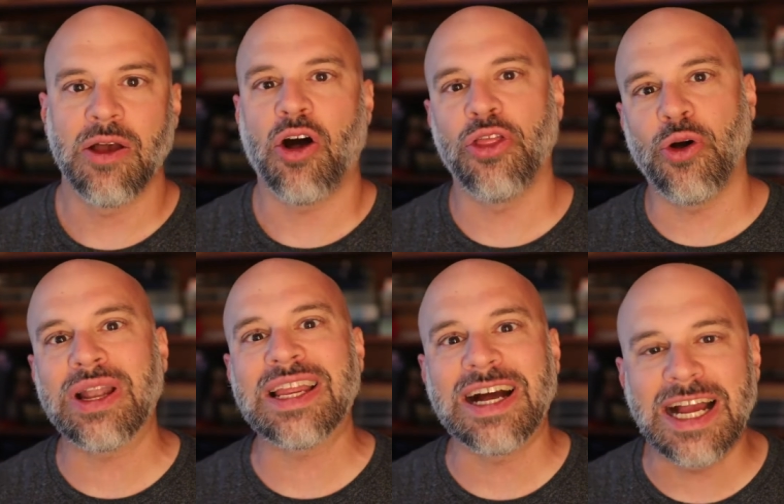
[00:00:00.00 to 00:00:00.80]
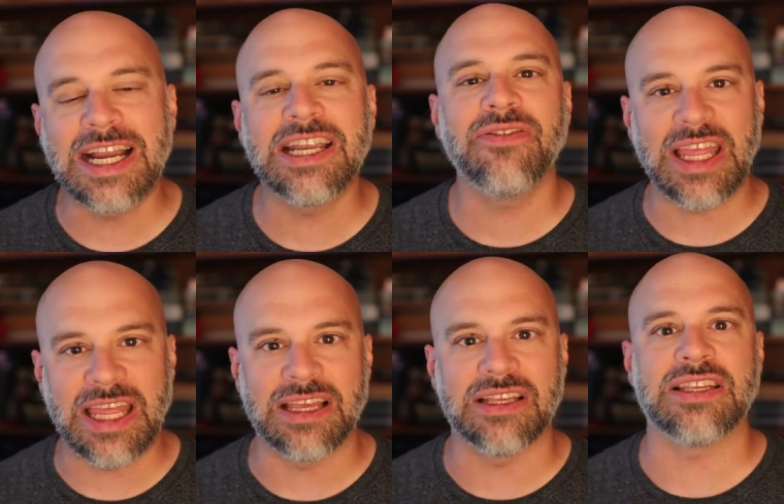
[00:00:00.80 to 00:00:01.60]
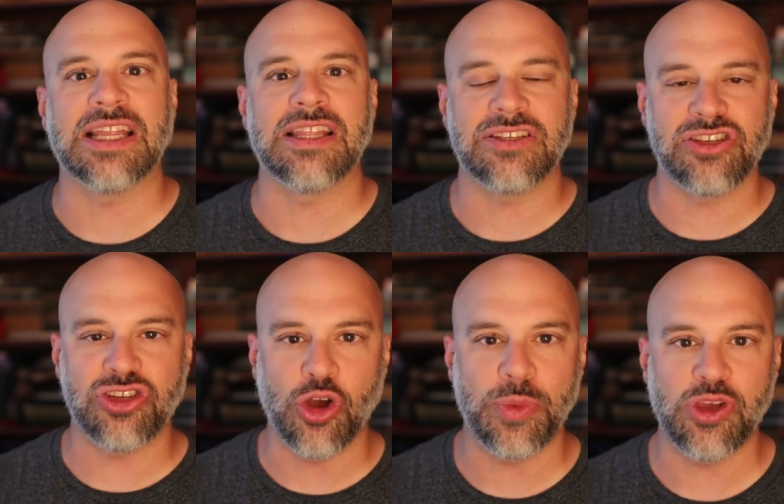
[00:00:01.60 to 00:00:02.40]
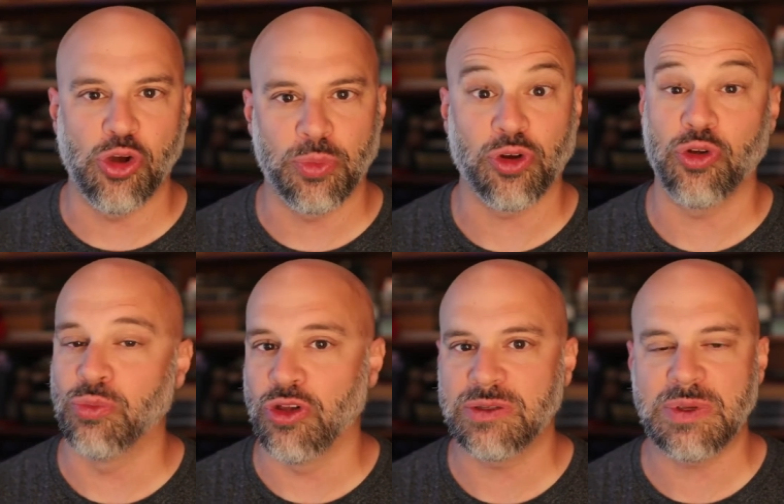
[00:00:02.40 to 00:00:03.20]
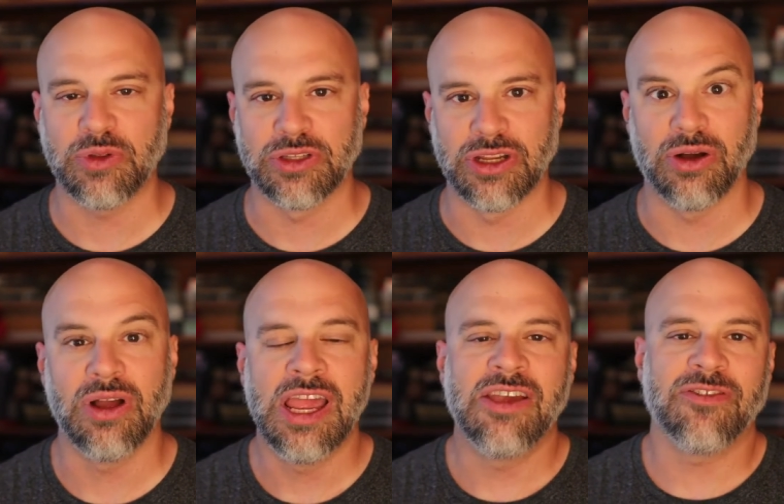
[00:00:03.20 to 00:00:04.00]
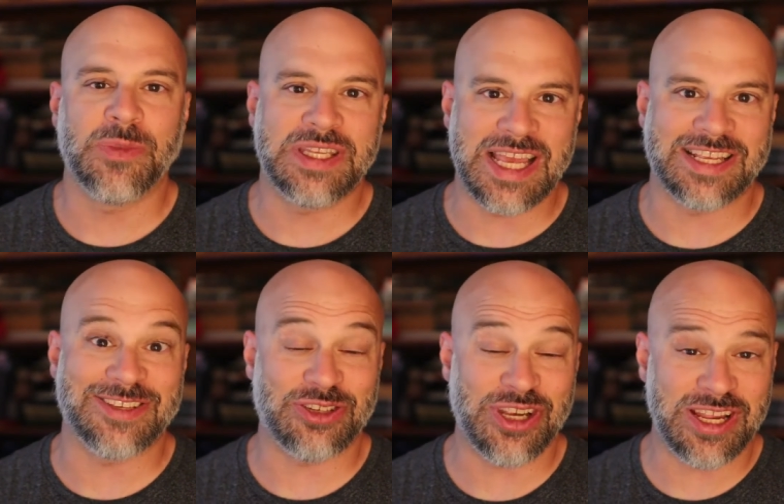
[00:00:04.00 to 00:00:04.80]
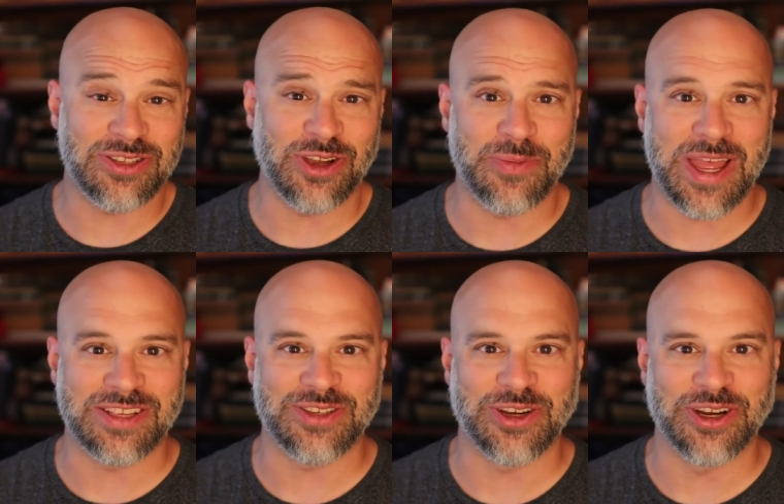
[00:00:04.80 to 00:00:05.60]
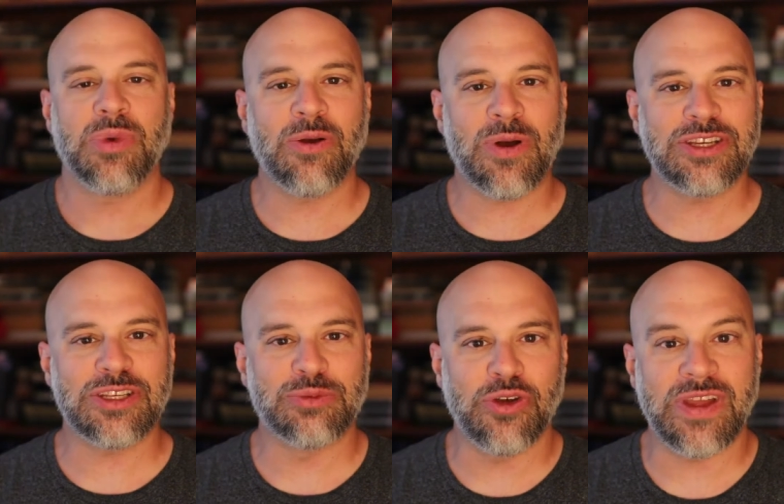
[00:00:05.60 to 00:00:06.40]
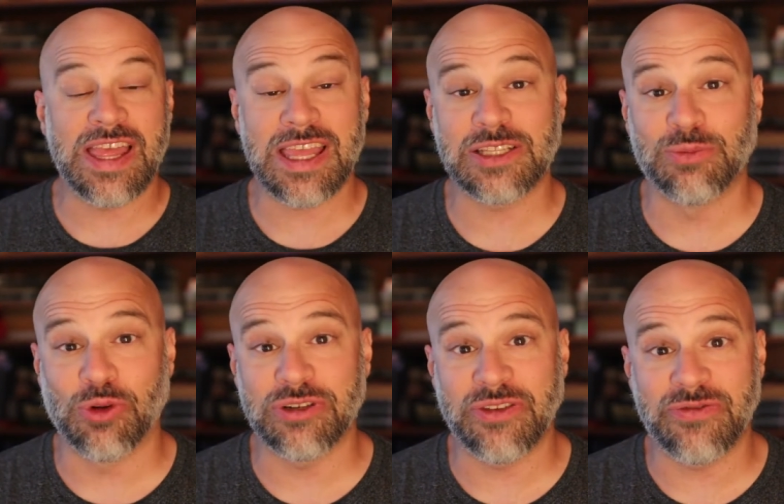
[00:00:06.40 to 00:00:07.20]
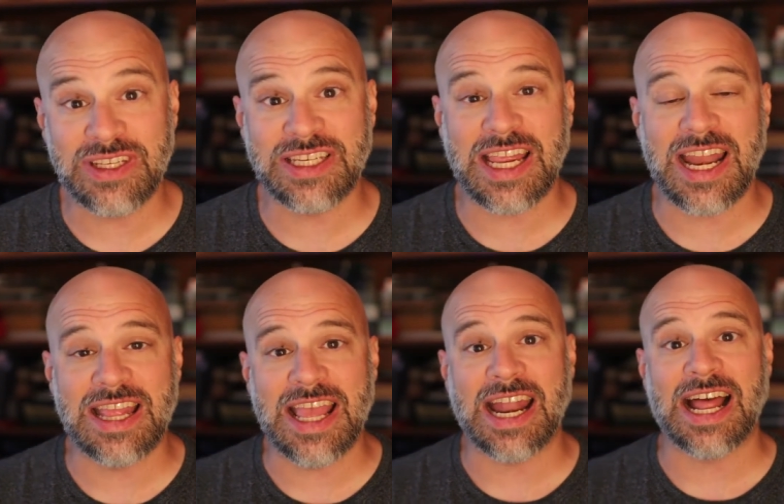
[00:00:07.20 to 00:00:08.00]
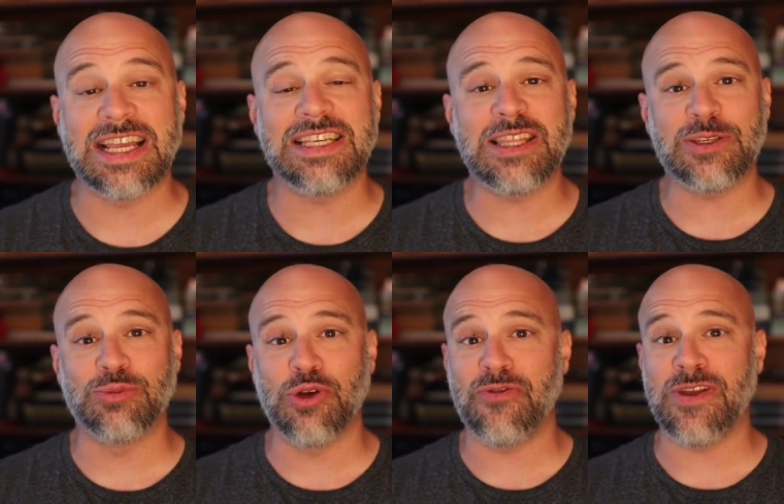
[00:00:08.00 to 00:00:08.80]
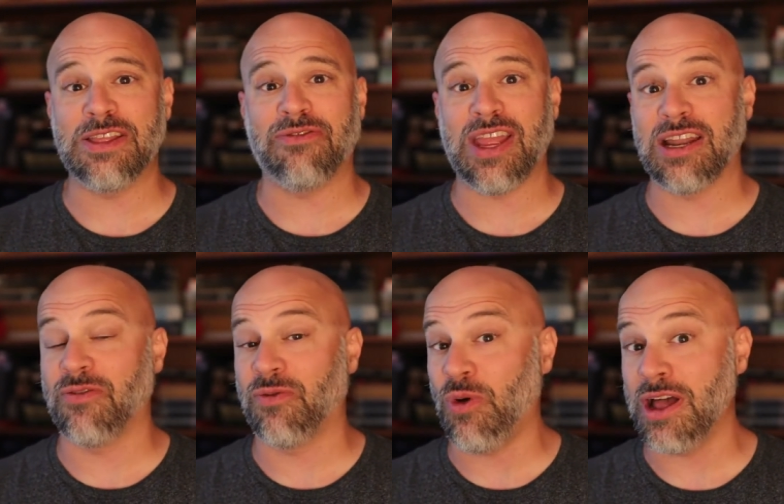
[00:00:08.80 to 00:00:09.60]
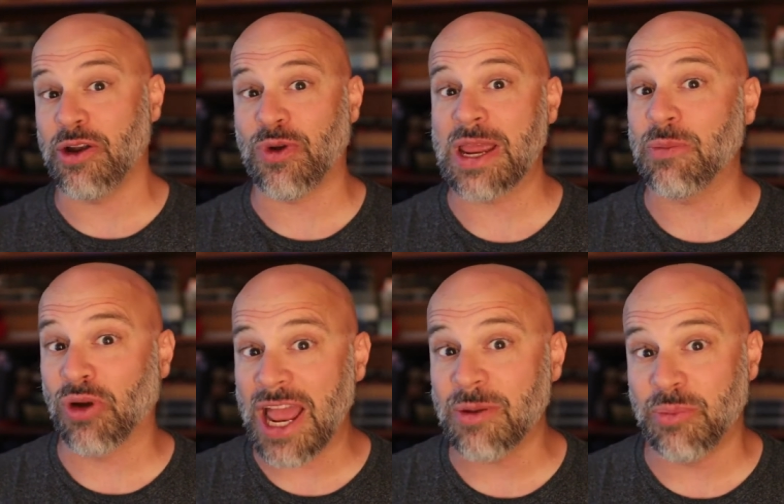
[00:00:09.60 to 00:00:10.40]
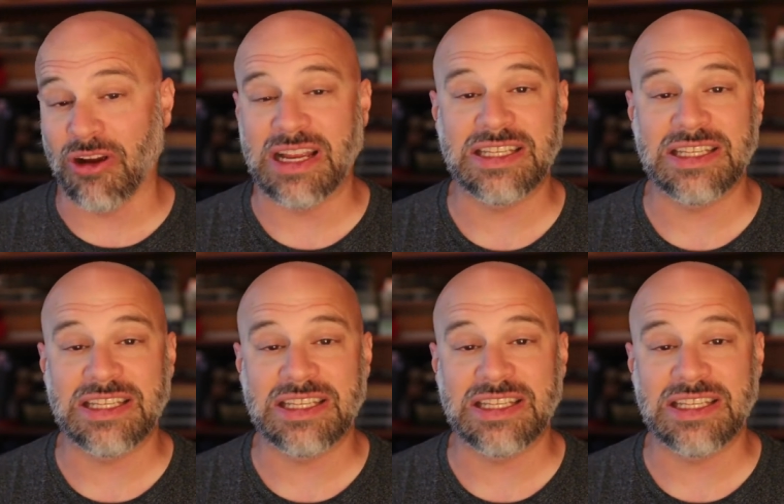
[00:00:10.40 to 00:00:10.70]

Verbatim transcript: although it kind of is, and this is Toby Hooper, who most people know from the Texas Chainsaw Massacre. But I watch this movie and I think it's more sophisticated than that. I see this movie in the vein of one, Ray Bradbury,